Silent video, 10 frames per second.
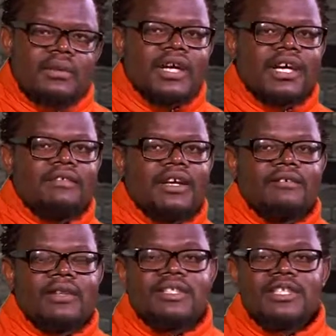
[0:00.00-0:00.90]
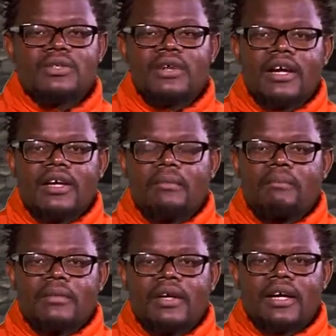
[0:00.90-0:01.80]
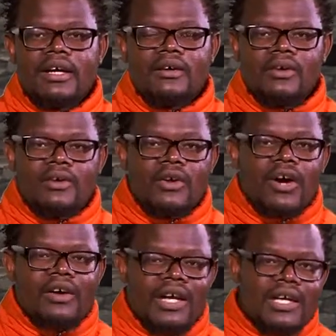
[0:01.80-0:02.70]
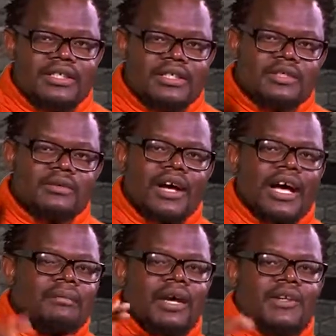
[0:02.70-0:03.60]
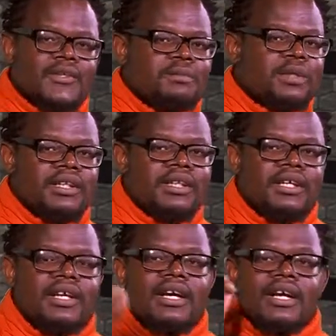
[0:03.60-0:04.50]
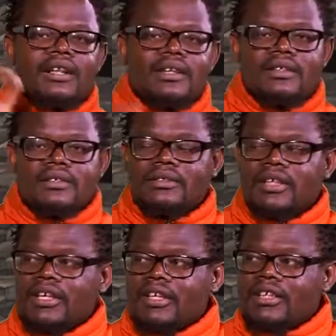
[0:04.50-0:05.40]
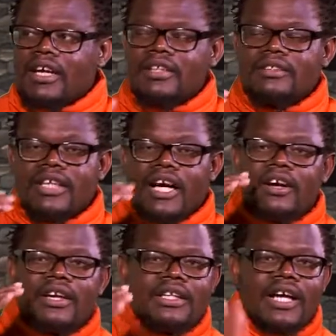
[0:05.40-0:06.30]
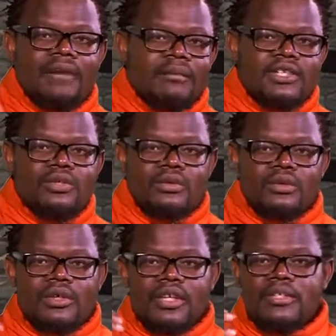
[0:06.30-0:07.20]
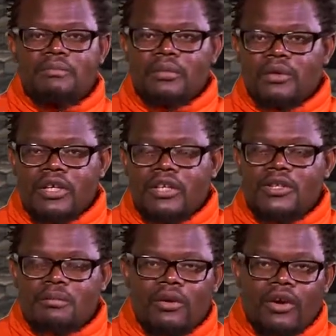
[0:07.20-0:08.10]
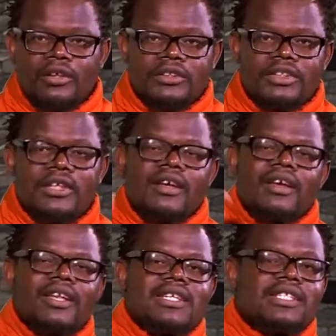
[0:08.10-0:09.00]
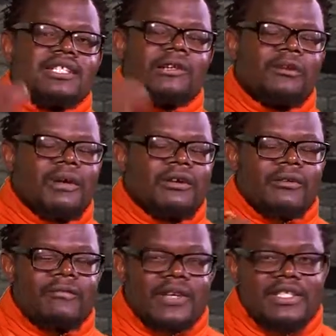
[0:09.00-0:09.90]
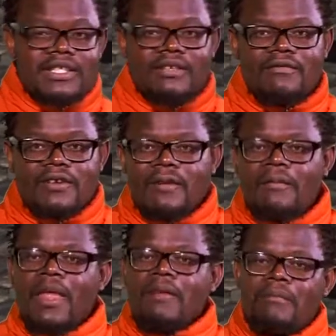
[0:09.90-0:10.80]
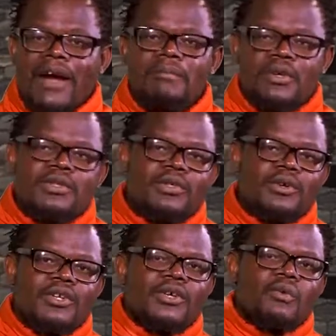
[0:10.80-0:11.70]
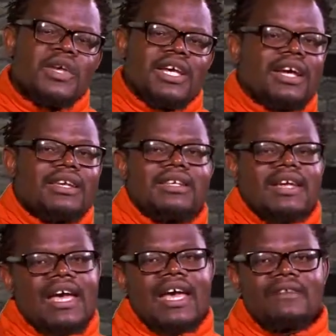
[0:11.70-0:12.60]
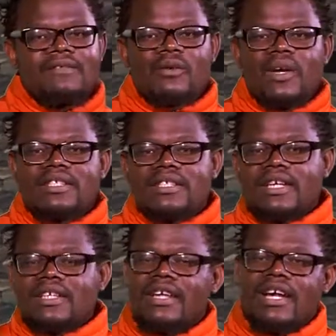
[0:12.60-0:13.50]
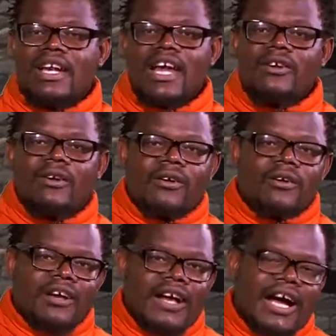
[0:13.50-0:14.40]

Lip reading: whatever events that you're organizing, to come and speak, and come into his book launch. This is Global Conference TV, My Big Story. We are here every Wednesday, 9 o'clock.